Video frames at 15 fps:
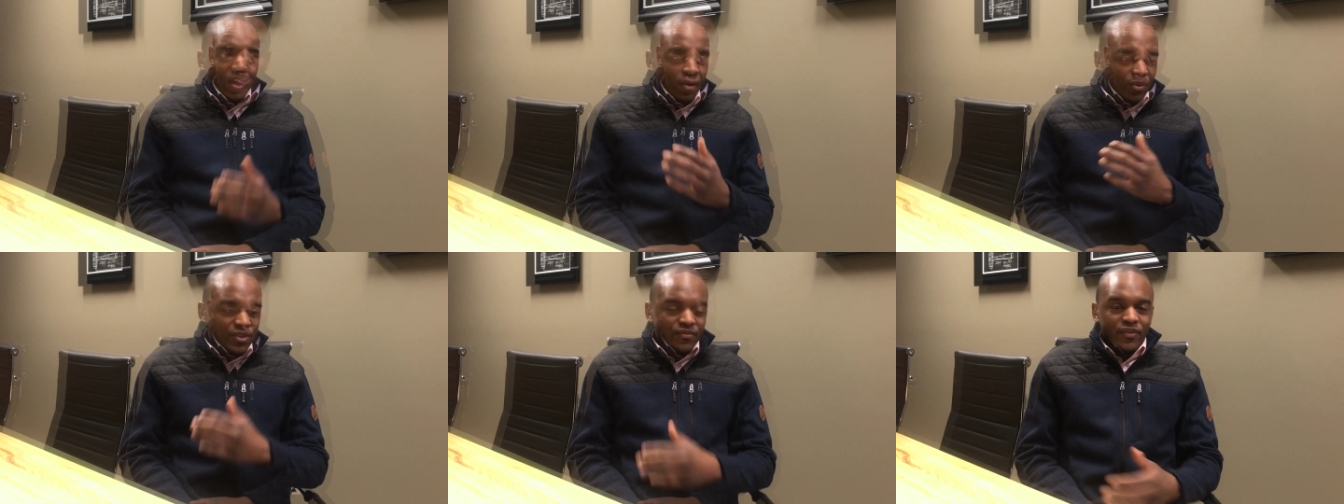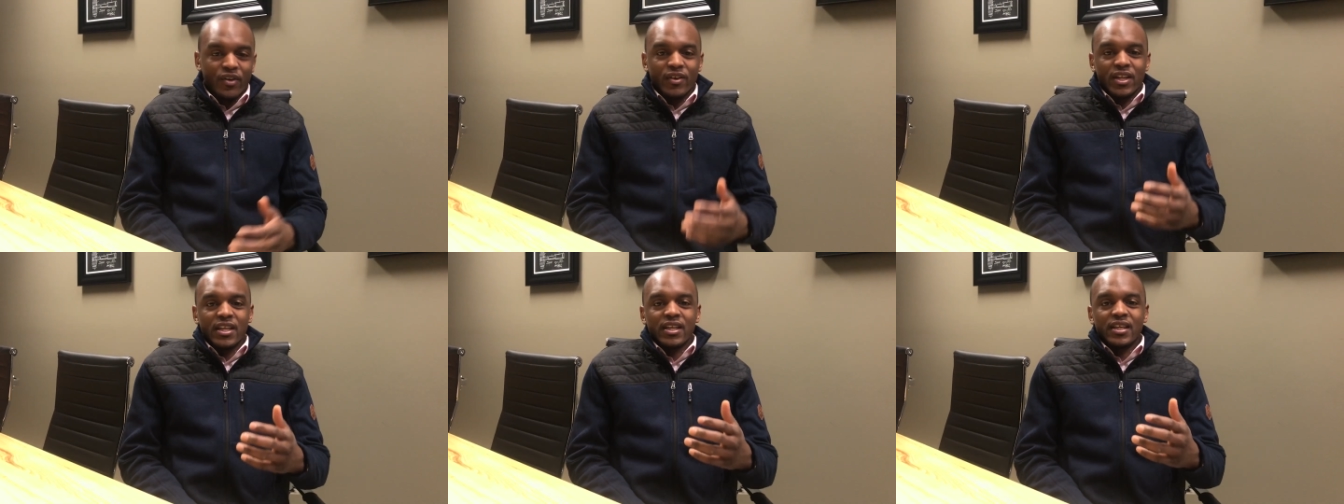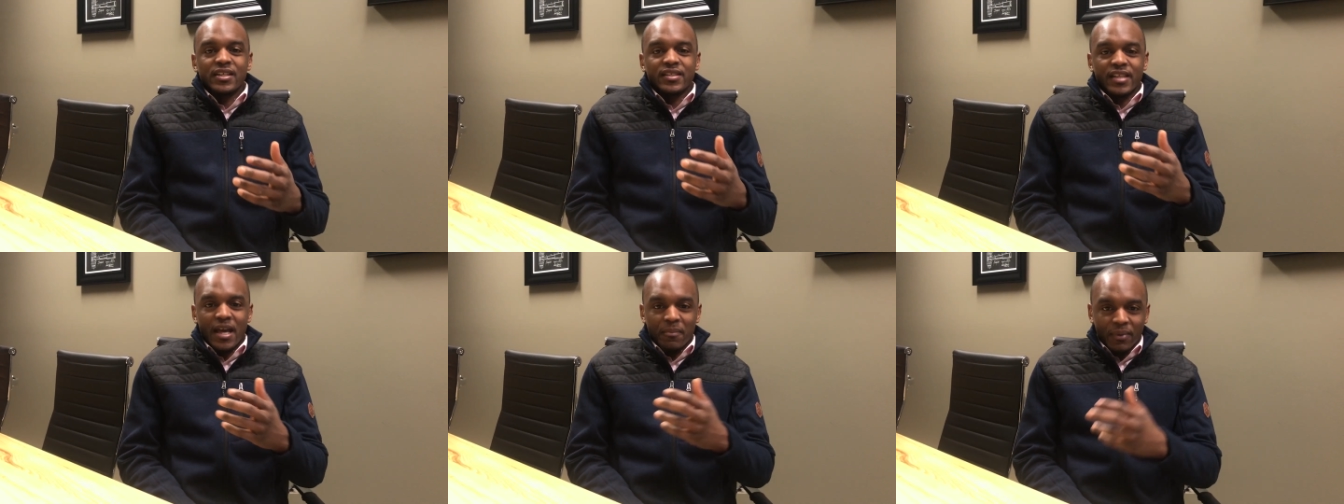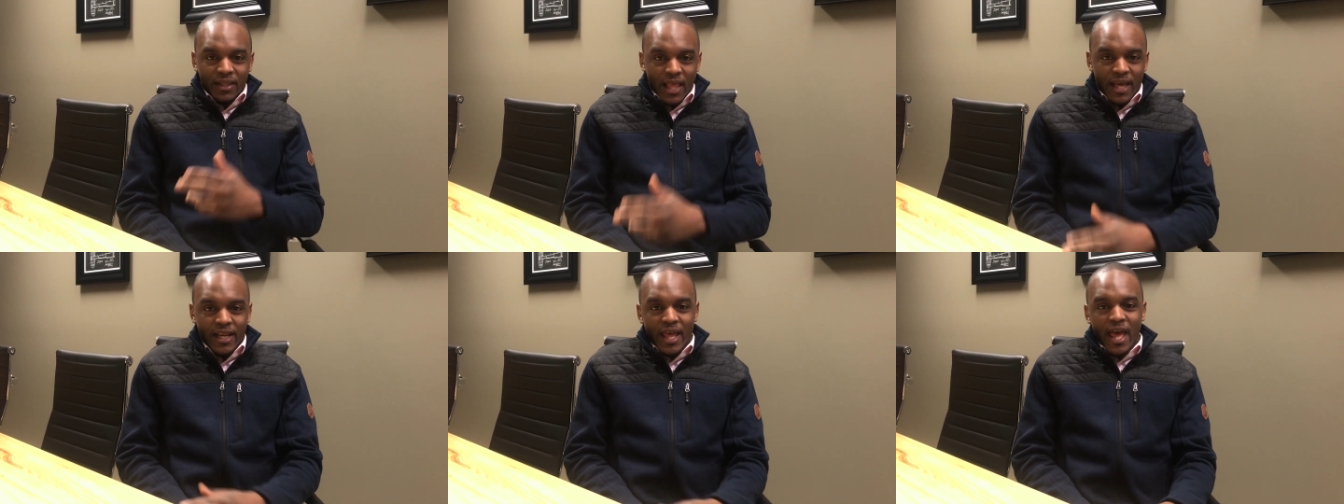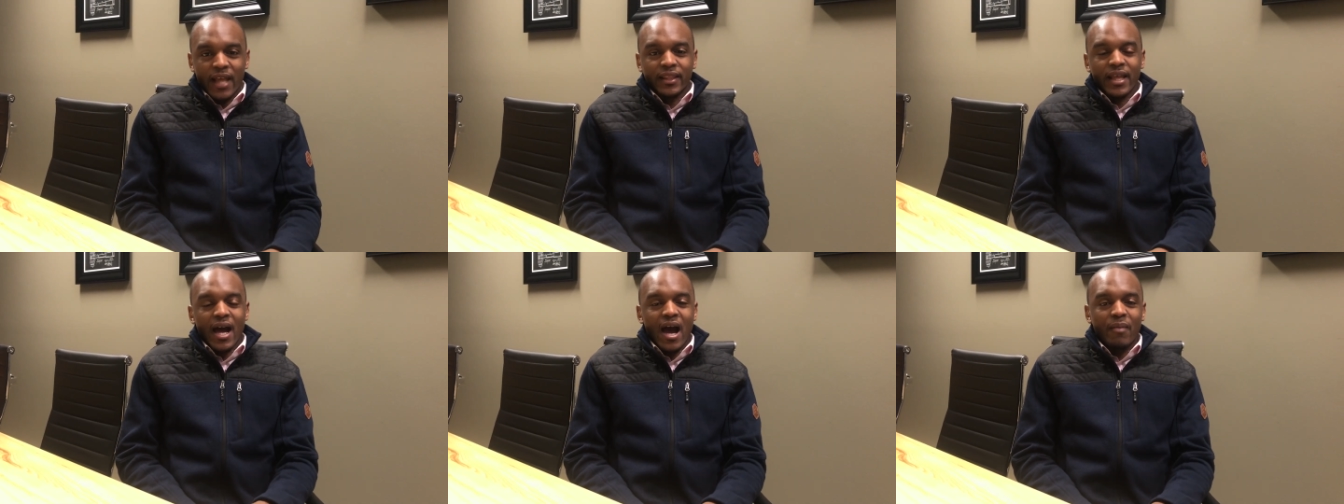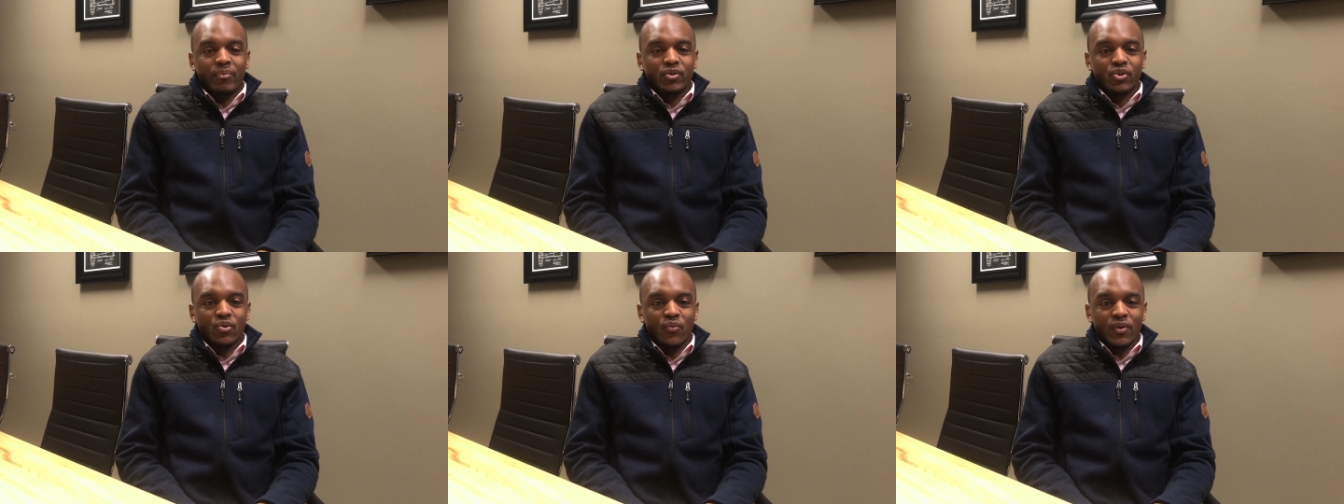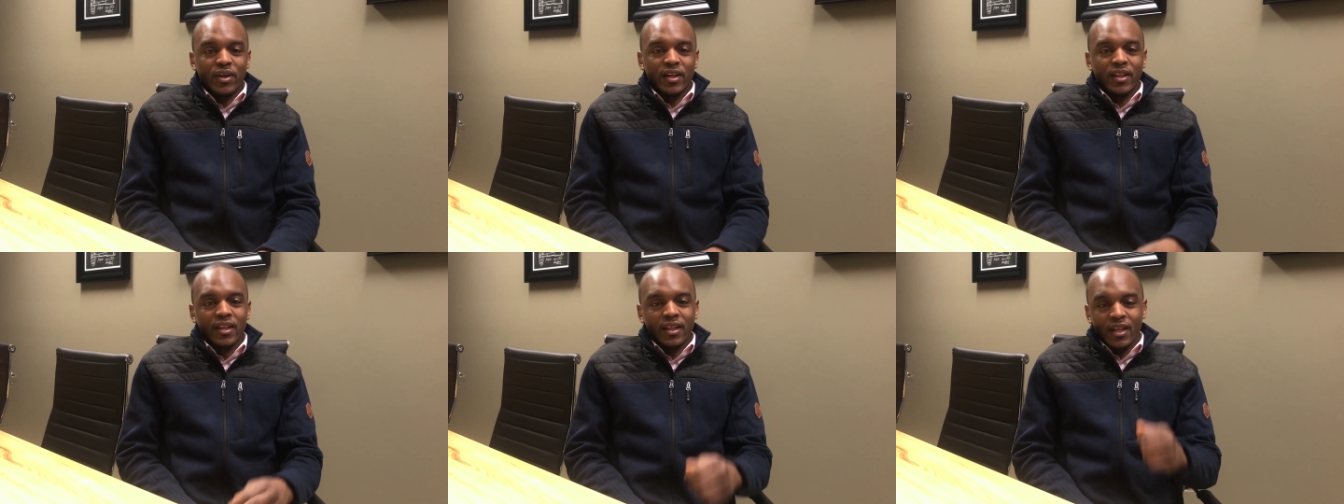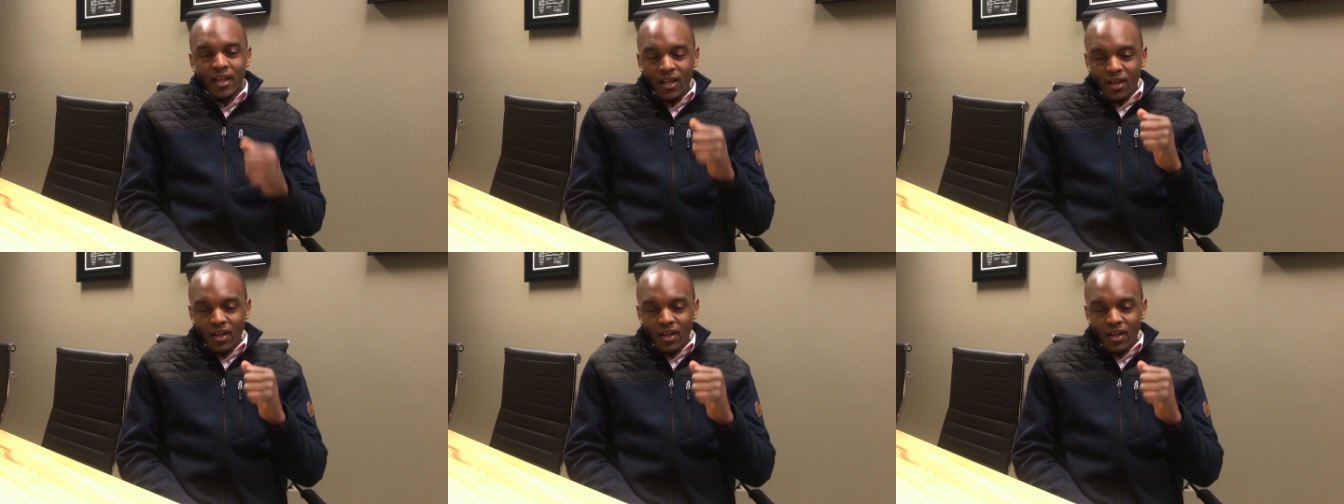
It was very easy. I'm glad I had the opportunity.